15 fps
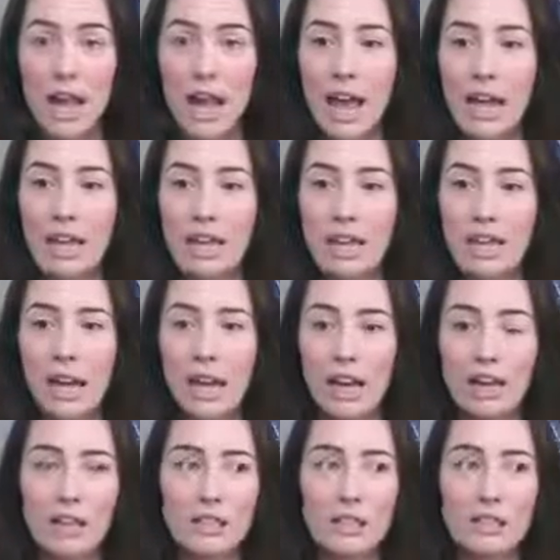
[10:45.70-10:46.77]
And it
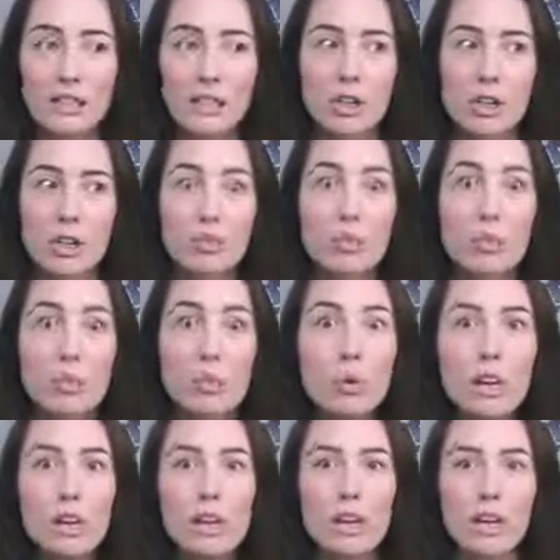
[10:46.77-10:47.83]

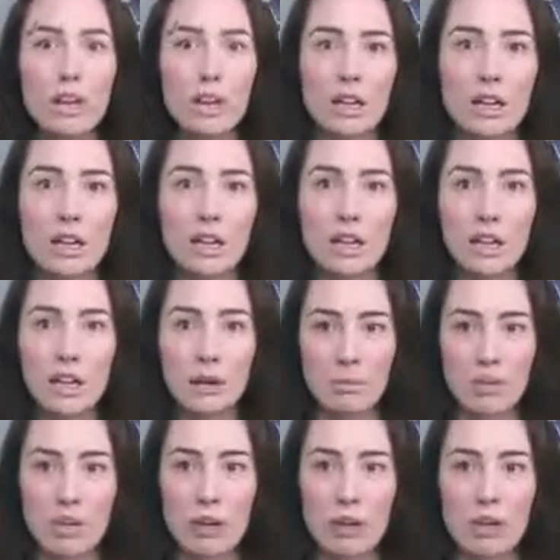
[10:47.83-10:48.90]
really hit
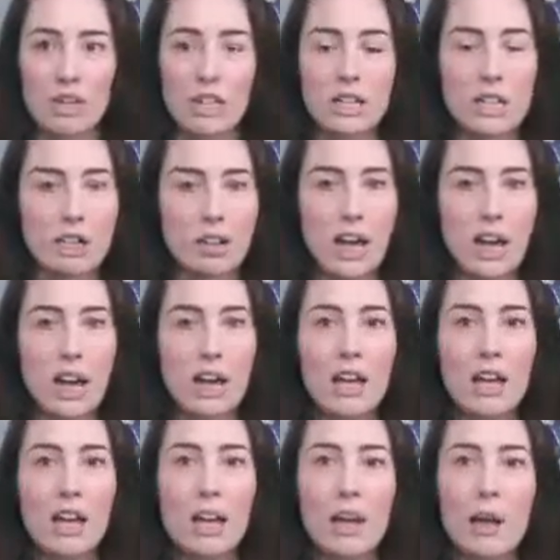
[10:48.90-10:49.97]
me hard to hear that,
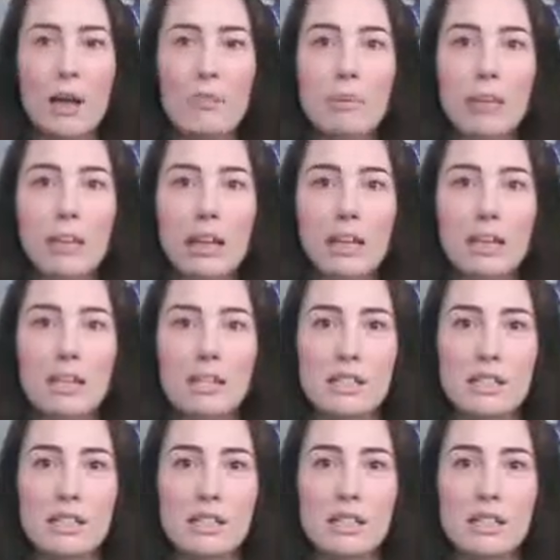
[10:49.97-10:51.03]

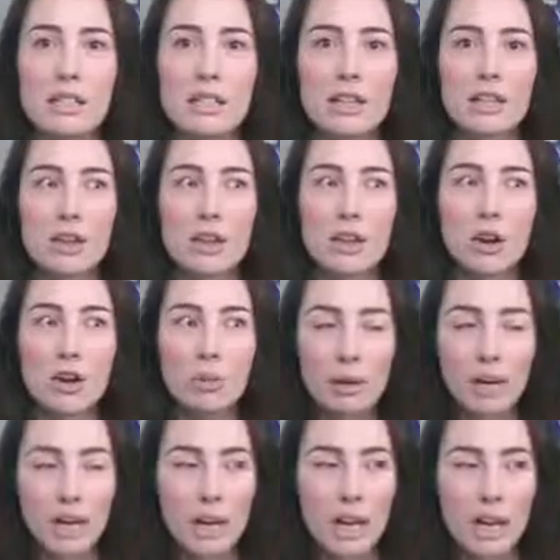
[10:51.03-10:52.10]
because, oh
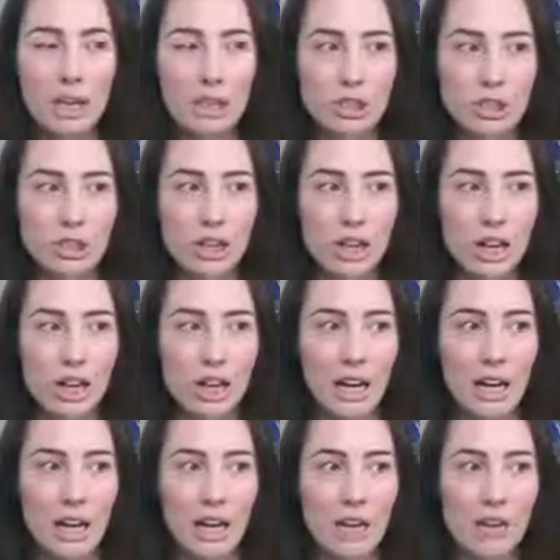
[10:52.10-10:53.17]
my gosh,
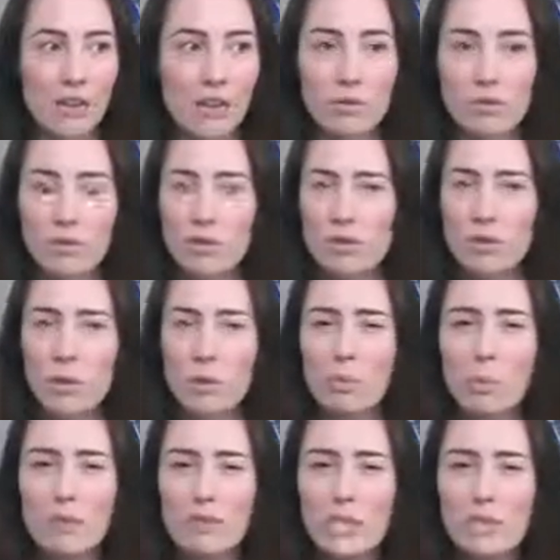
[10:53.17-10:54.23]
first of all, I
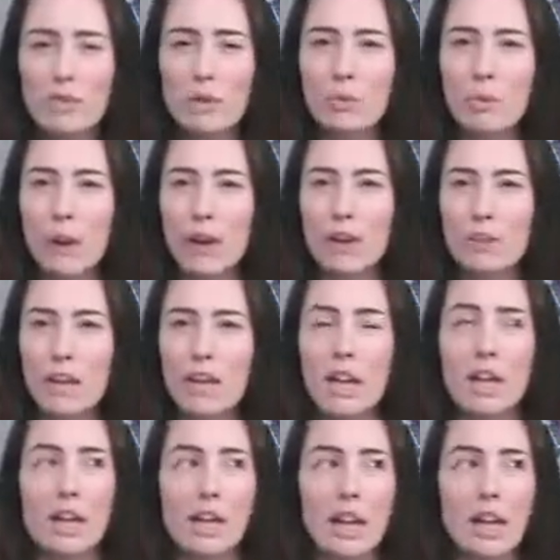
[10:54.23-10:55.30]
wasn't even aware of it.
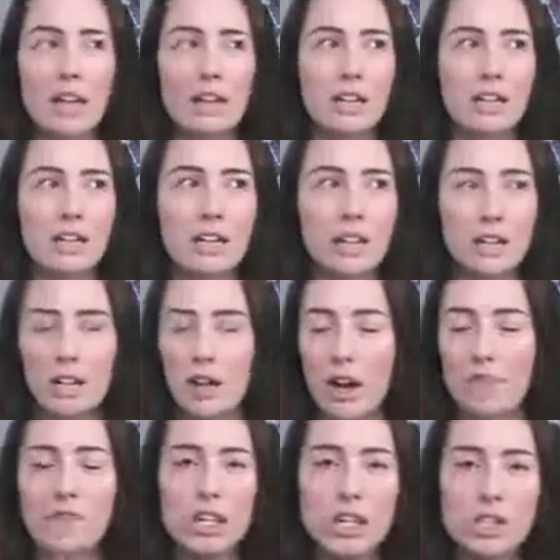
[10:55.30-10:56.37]
And yeah,
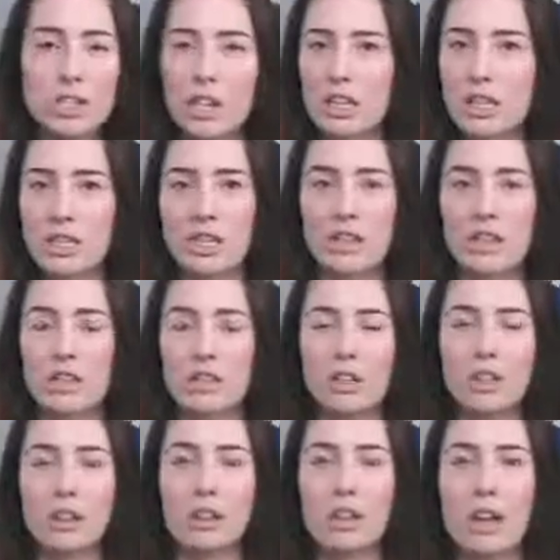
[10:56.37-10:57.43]
I've touched on this in
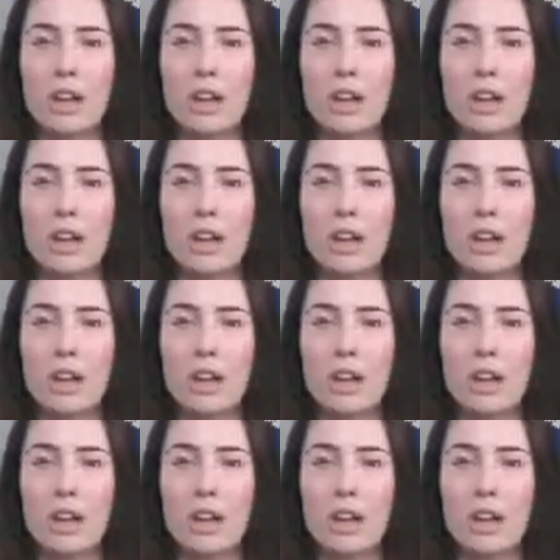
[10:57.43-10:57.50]
other